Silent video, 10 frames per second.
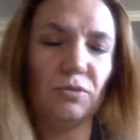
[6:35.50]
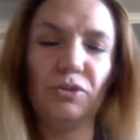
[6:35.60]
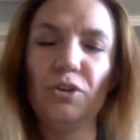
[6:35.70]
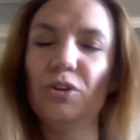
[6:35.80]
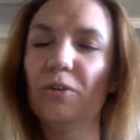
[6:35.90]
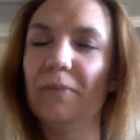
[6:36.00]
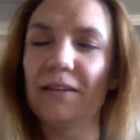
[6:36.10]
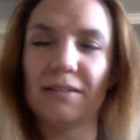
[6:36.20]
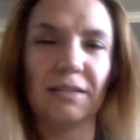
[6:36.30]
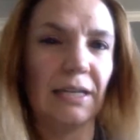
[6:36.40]
do your
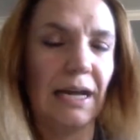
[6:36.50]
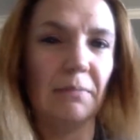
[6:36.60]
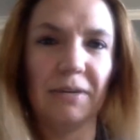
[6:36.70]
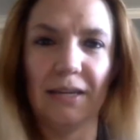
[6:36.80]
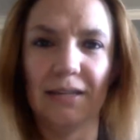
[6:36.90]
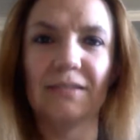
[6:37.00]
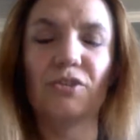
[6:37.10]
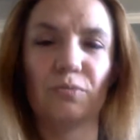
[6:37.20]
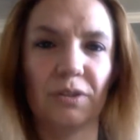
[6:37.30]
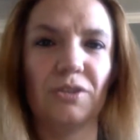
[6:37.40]
best to not be, because
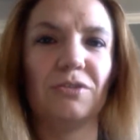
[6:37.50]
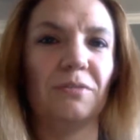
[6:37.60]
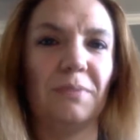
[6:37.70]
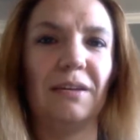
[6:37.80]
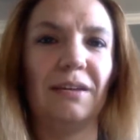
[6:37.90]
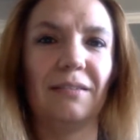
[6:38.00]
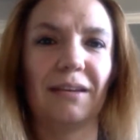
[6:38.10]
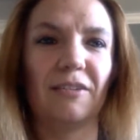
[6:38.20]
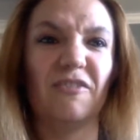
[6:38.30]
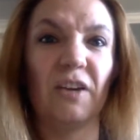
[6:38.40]
this really should be
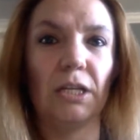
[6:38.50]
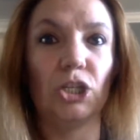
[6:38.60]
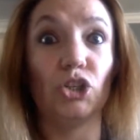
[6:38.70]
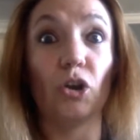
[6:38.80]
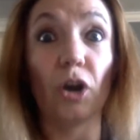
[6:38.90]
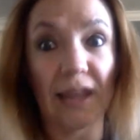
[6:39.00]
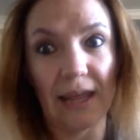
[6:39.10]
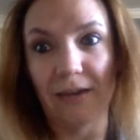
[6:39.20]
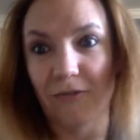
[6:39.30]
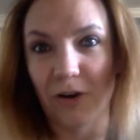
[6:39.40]
like a fun
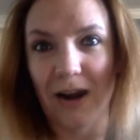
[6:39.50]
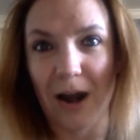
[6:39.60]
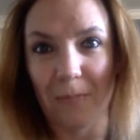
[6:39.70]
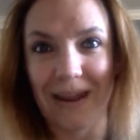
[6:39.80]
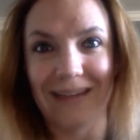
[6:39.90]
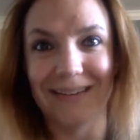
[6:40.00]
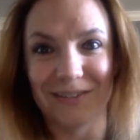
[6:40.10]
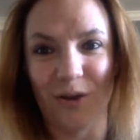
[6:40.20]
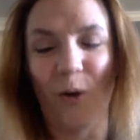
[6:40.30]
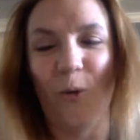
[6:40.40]
journey for our band
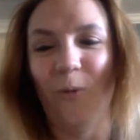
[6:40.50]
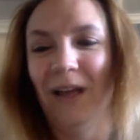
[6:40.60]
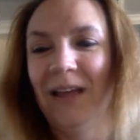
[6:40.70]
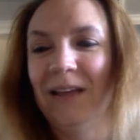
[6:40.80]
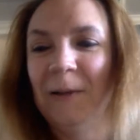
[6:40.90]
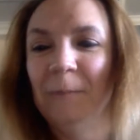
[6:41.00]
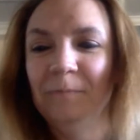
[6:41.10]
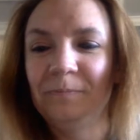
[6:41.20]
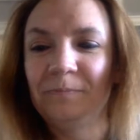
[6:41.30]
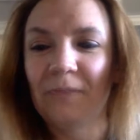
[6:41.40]
as a whole.
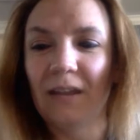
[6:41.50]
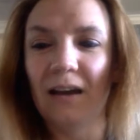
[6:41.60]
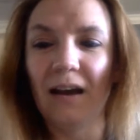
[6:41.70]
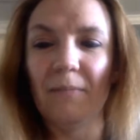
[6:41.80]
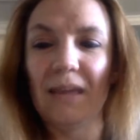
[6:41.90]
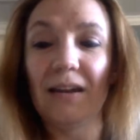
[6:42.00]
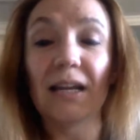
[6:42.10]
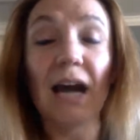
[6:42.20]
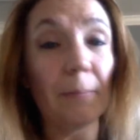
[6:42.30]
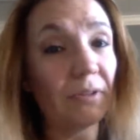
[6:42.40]
In a
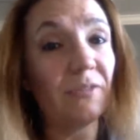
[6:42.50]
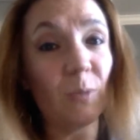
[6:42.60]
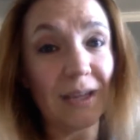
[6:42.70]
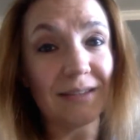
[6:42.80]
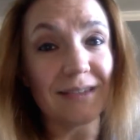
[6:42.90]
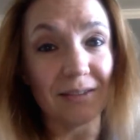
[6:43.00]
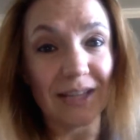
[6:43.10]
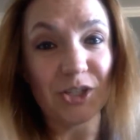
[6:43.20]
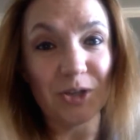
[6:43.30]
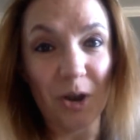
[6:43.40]
couple of weeks, I'll
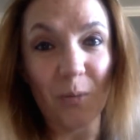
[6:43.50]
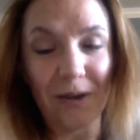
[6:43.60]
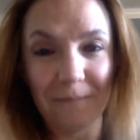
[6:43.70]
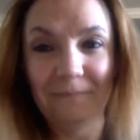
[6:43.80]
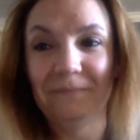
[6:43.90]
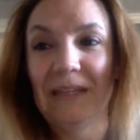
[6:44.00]
let you know when,